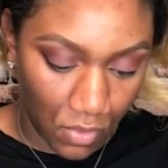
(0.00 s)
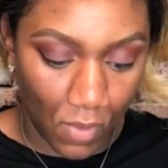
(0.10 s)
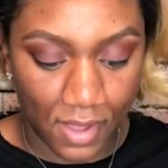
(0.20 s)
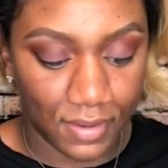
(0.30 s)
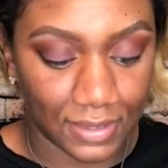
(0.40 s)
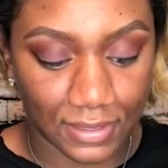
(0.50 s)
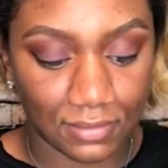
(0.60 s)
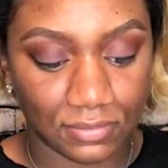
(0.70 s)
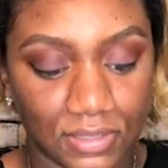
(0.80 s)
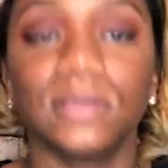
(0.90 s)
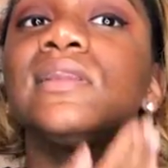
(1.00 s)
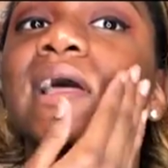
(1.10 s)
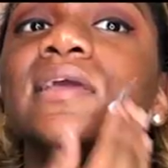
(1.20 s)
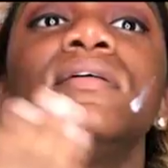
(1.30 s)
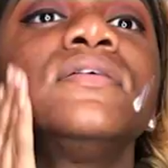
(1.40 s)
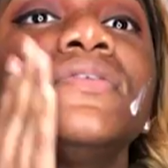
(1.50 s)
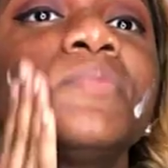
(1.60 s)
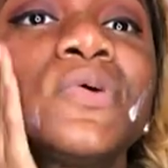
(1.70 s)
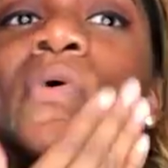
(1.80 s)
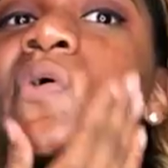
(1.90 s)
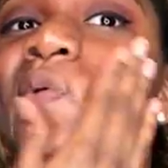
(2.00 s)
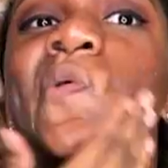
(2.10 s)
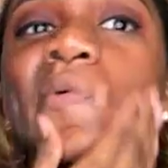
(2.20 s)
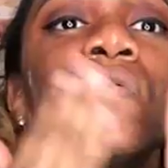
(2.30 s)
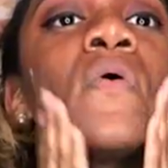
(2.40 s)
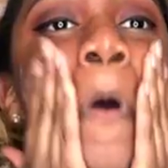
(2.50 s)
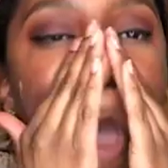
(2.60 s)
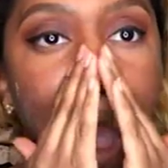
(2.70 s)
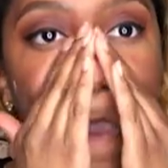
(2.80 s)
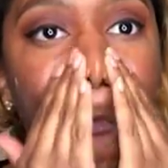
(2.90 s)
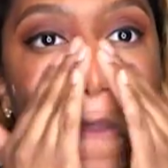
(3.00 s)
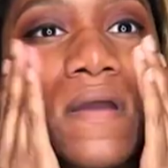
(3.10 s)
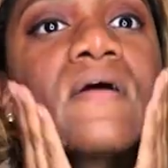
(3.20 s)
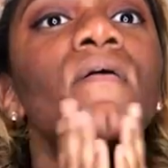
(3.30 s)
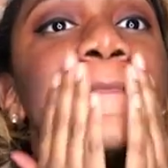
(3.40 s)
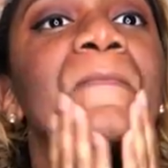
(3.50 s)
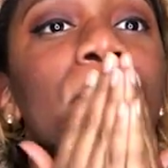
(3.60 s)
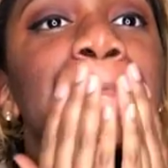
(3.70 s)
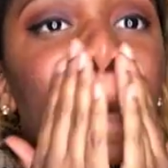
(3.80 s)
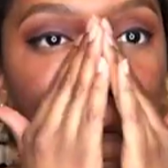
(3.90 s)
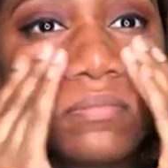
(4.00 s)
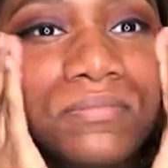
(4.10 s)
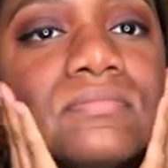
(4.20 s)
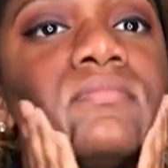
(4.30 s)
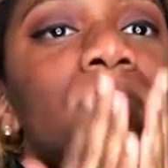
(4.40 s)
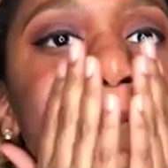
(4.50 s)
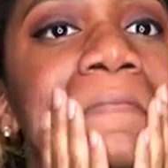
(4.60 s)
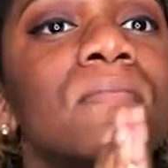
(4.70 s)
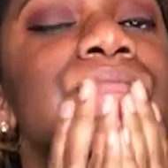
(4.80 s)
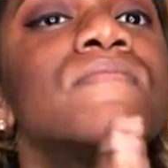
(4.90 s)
highlight or our contour or that under eye bakage. Yes, yes.